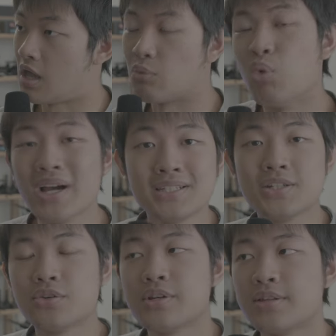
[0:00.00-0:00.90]
And why is
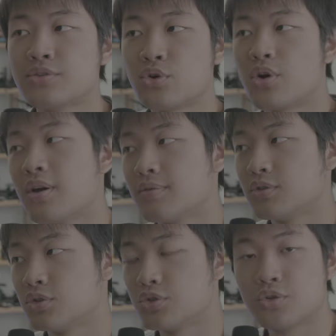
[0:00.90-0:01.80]
he only in there?
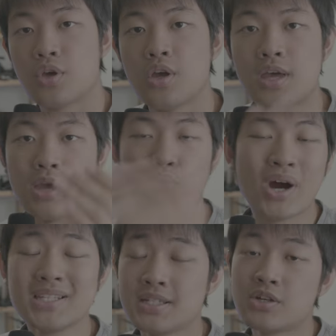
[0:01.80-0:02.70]
And why
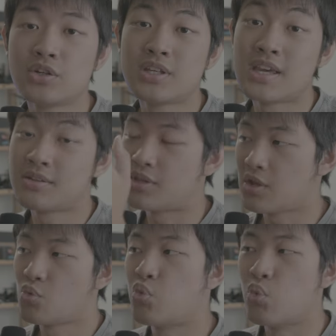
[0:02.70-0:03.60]
is he only in